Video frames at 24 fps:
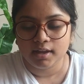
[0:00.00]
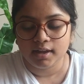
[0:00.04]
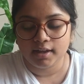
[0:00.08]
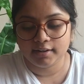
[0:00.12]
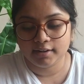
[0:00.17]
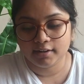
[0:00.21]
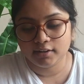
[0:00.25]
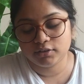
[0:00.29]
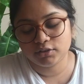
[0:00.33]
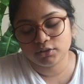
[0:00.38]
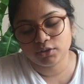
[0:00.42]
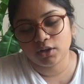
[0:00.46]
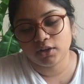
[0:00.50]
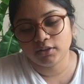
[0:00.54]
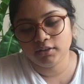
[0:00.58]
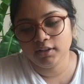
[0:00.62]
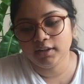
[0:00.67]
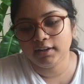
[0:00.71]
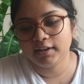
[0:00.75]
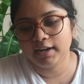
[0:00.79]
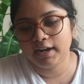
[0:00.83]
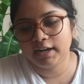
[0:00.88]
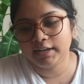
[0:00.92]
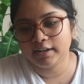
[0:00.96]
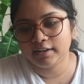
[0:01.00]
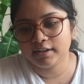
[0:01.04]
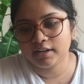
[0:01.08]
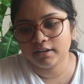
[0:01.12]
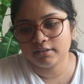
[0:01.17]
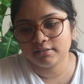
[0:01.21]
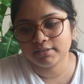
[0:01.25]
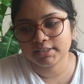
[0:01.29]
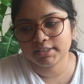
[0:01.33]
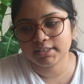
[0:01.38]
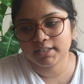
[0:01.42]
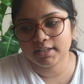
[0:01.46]
And I saw the rate and
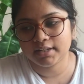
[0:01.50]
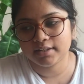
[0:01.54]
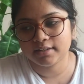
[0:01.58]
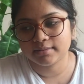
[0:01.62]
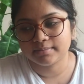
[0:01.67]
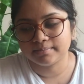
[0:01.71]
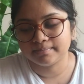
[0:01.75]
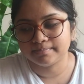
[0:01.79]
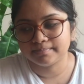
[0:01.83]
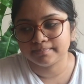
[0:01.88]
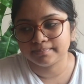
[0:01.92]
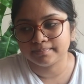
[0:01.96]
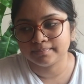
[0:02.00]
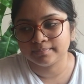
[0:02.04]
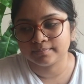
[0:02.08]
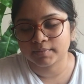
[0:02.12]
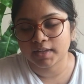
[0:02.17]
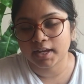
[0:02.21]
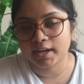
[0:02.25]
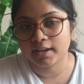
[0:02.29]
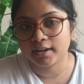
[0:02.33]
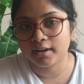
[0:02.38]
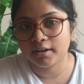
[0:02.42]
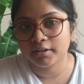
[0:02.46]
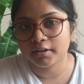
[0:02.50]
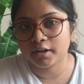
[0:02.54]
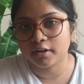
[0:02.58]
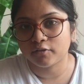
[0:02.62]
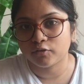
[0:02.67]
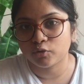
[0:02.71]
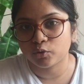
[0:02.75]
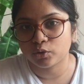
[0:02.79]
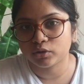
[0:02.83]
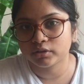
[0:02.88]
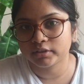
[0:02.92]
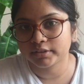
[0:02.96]
I was like, I can't
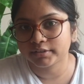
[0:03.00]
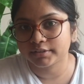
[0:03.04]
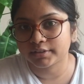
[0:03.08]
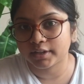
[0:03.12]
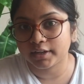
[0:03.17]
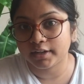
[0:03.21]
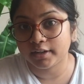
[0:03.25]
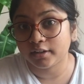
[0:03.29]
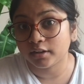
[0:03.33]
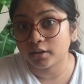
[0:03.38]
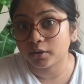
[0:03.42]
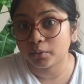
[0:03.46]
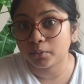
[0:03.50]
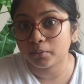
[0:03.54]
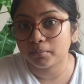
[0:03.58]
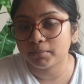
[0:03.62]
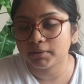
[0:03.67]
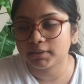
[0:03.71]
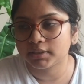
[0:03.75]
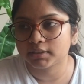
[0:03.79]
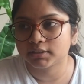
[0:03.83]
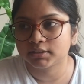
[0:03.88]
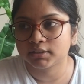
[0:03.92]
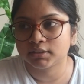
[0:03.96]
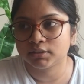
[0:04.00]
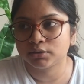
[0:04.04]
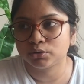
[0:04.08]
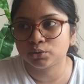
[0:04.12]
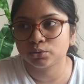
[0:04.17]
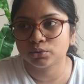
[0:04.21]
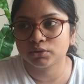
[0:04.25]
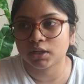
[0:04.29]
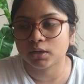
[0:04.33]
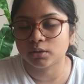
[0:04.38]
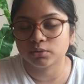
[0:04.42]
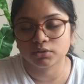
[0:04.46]
afford this right now because it's
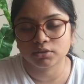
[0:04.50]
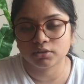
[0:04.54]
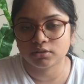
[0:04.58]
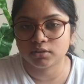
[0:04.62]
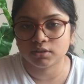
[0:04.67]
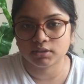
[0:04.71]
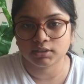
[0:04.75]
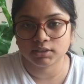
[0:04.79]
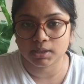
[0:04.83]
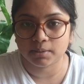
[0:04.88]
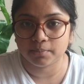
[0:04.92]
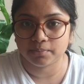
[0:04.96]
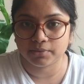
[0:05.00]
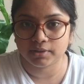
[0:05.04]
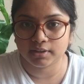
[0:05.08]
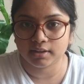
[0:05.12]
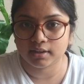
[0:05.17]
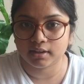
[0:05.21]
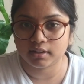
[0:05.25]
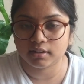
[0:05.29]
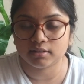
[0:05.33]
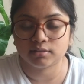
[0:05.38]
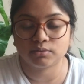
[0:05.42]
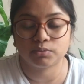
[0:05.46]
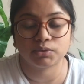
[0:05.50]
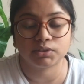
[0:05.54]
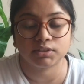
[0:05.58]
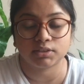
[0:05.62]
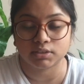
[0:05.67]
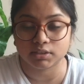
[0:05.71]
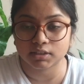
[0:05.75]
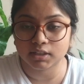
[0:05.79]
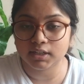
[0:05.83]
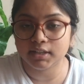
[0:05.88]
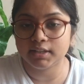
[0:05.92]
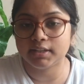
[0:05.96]
2000 or something and it
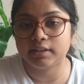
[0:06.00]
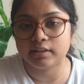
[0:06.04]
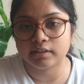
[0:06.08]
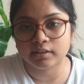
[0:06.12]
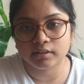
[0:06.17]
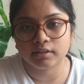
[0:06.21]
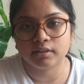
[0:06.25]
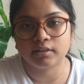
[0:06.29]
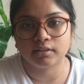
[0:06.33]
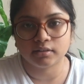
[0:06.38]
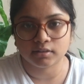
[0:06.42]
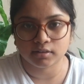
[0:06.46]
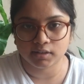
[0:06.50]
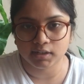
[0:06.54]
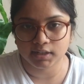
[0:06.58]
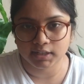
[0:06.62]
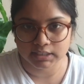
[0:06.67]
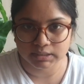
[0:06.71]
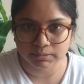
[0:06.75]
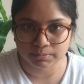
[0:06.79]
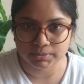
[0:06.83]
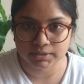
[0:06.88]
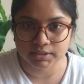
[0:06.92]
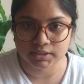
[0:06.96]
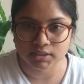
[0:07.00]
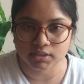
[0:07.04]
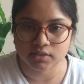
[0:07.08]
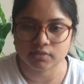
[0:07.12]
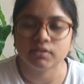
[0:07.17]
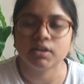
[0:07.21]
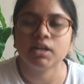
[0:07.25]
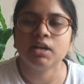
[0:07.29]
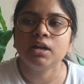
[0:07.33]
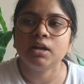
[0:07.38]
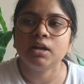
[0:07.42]
was really, really, really expensive.